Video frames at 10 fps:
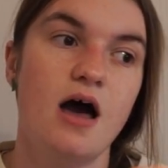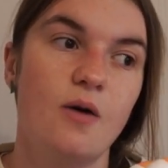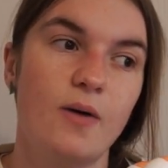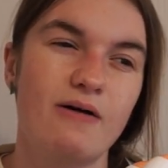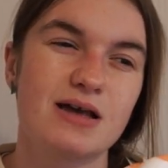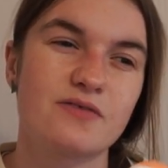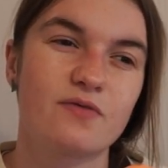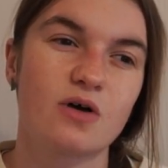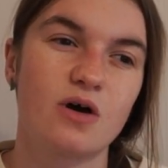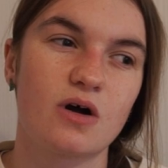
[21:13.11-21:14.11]
Whereas if I
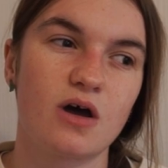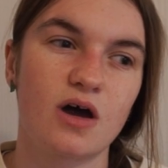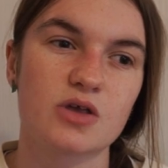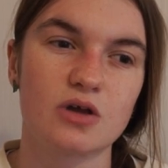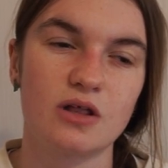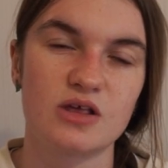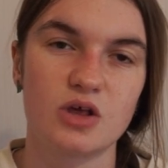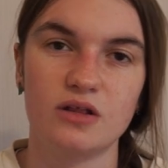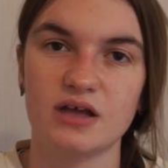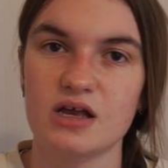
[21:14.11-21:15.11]
go to Kirkstall, it's
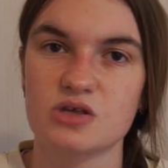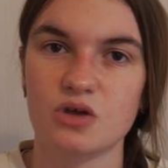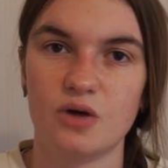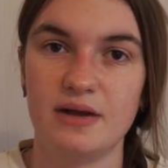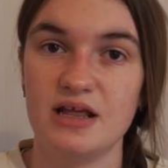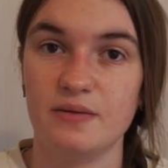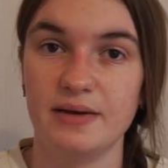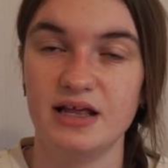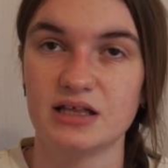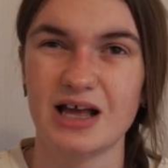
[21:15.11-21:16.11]
only a so many
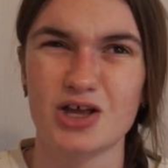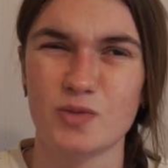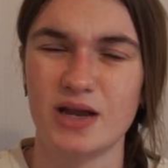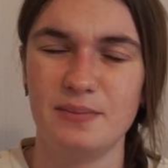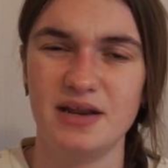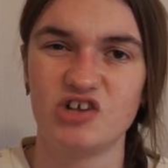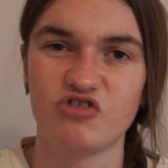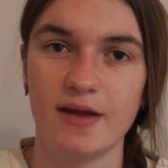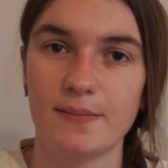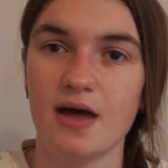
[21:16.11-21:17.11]
minutes, it's like a 20 minute
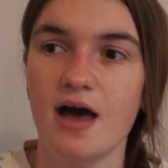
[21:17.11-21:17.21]
trip.